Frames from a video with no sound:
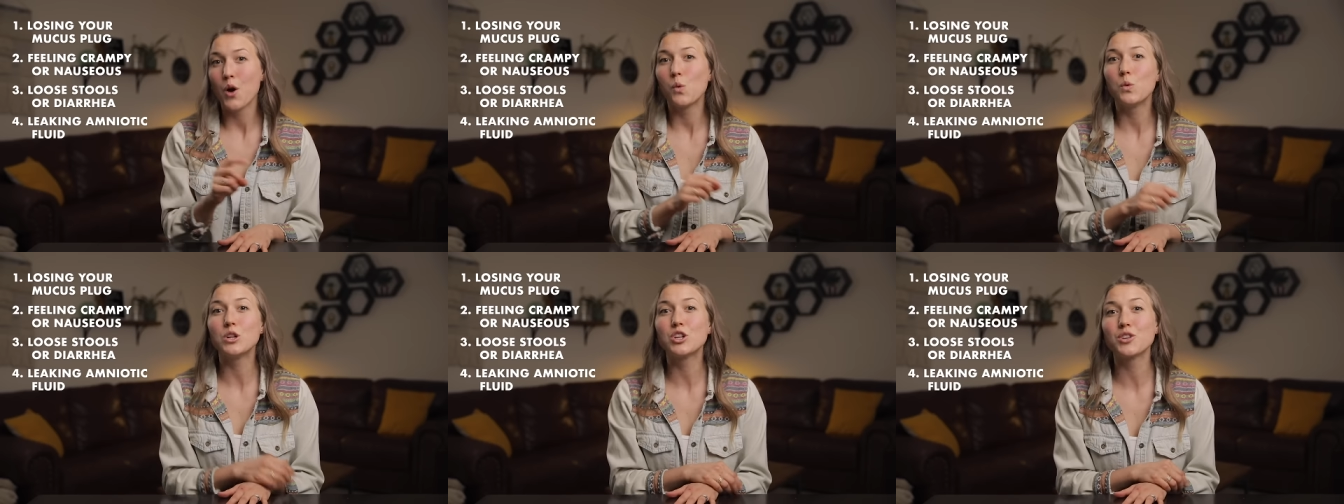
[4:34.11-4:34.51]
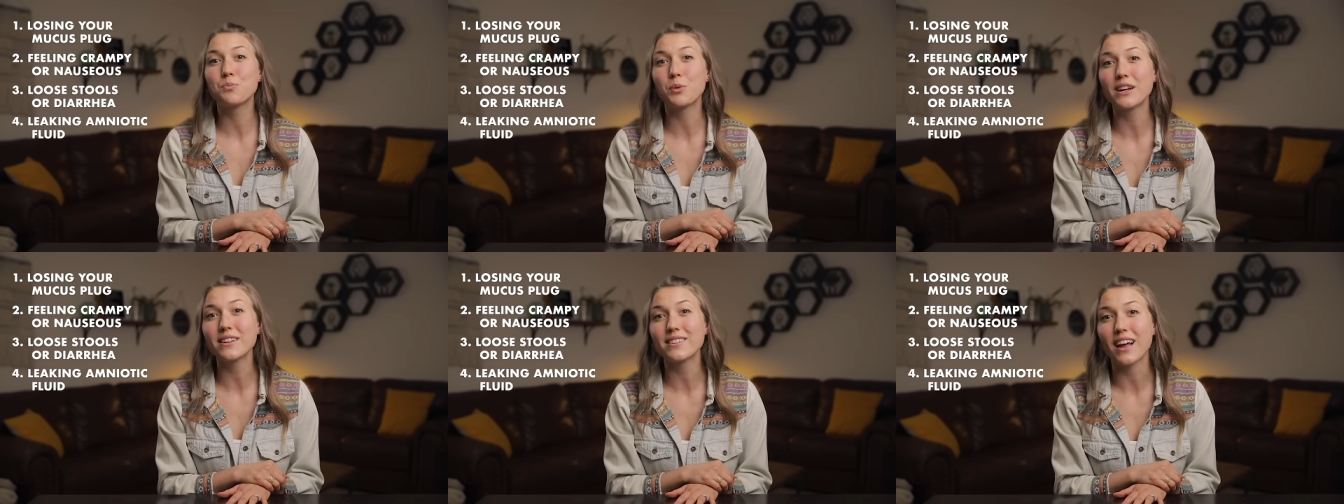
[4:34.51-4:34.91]
which
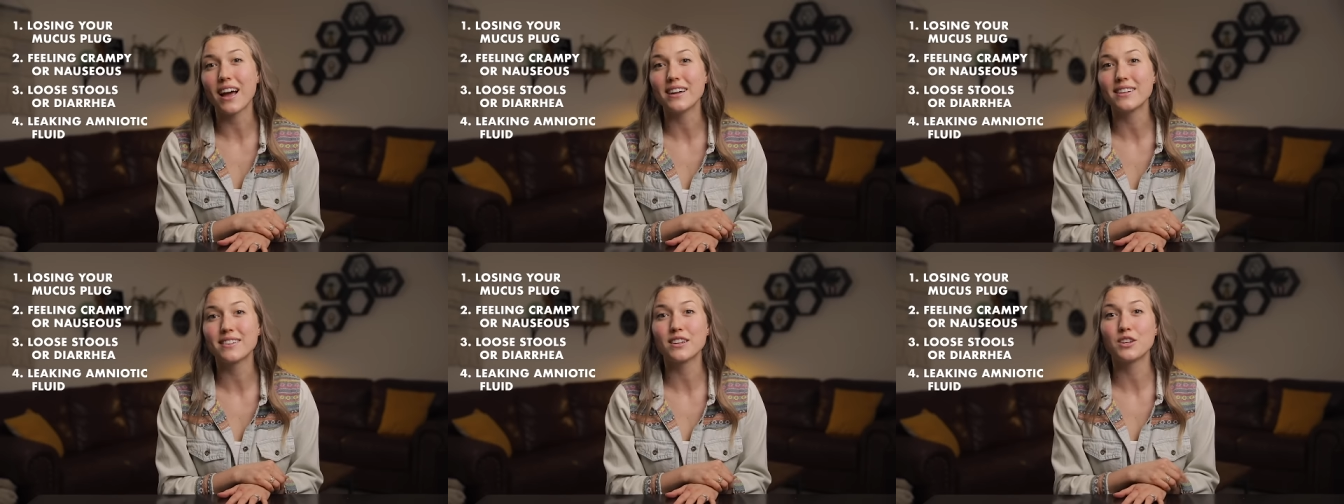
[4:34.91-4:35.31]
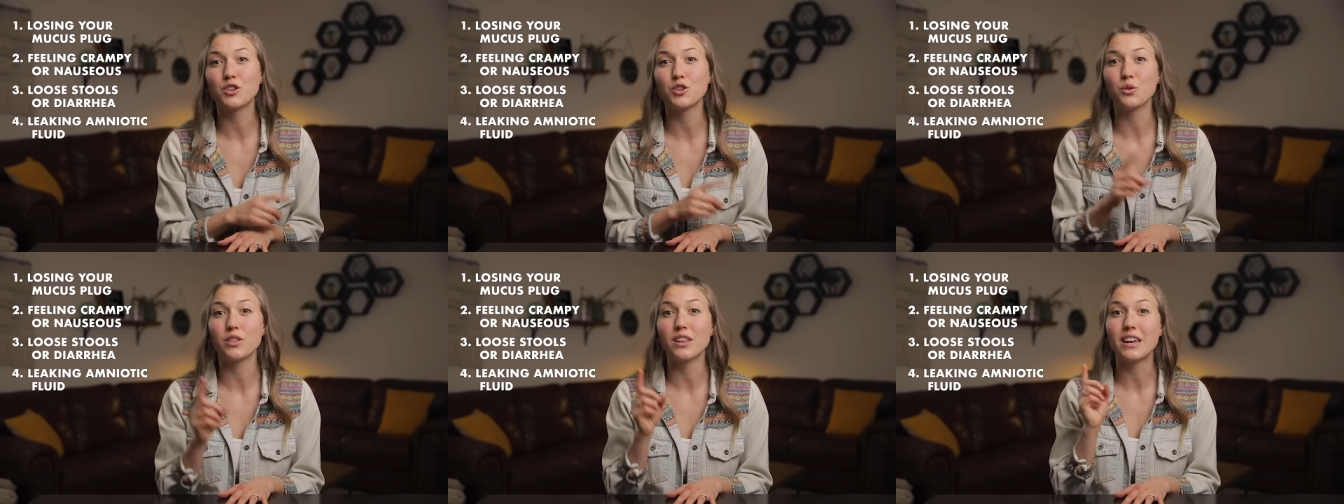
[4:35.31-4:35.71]
brings us
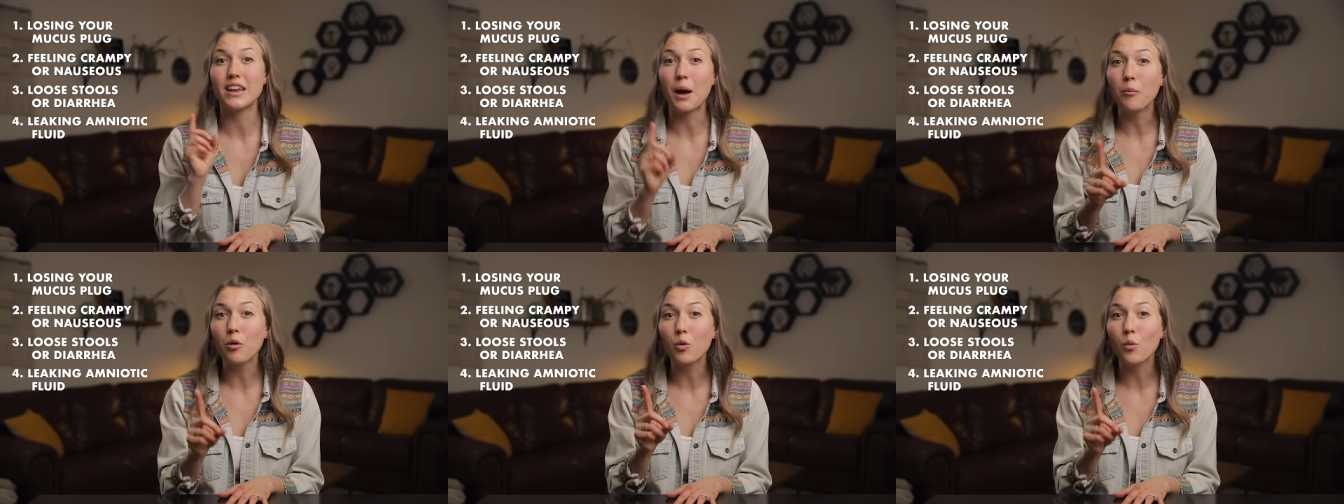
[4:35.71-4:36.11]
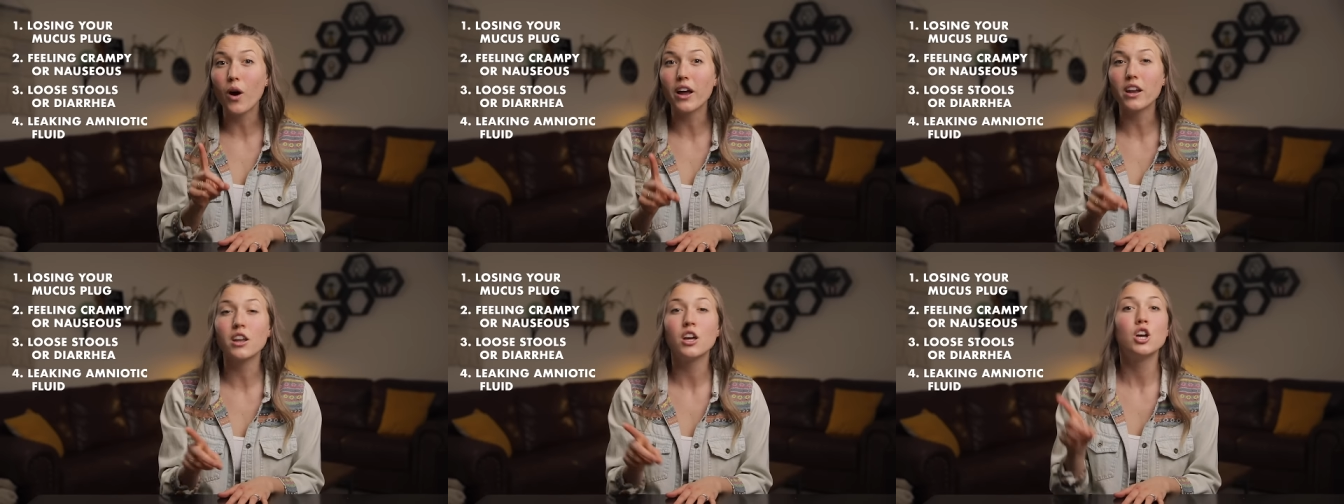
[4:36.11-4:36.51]
to the number
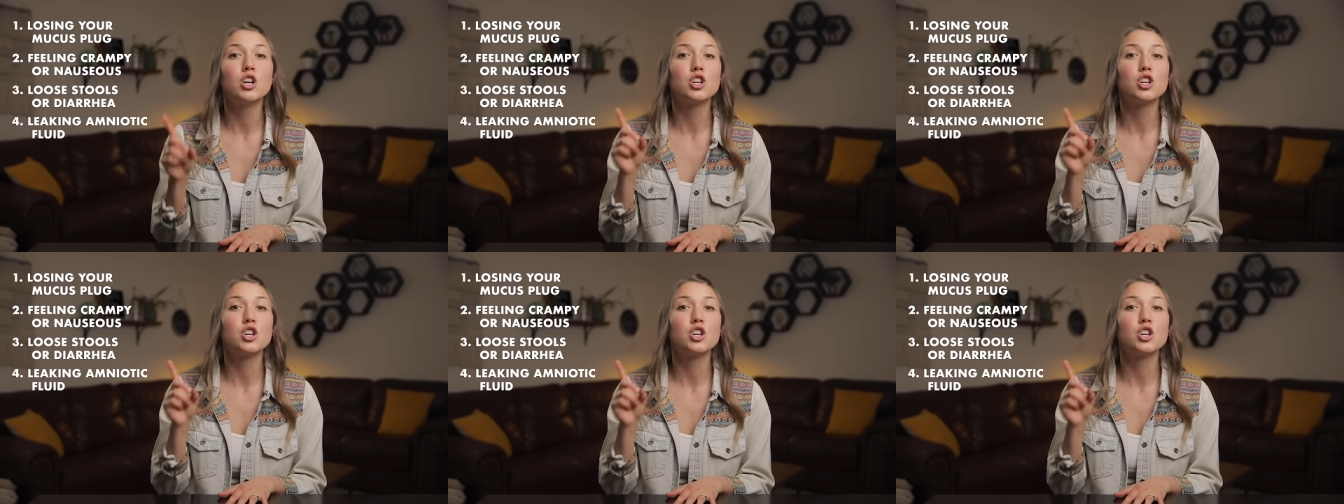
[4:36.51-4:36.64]
one